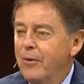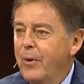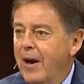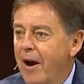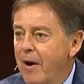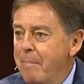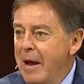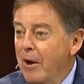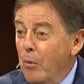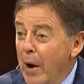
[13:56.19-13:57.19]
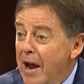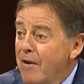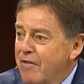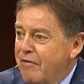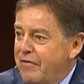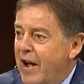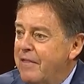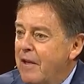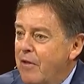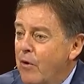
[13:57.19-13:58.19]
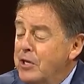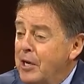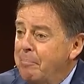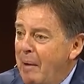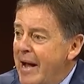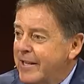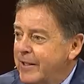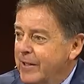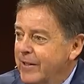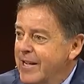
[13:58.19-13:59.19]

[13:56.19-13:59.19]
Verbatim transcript: we are made aware of the fact that there is a battle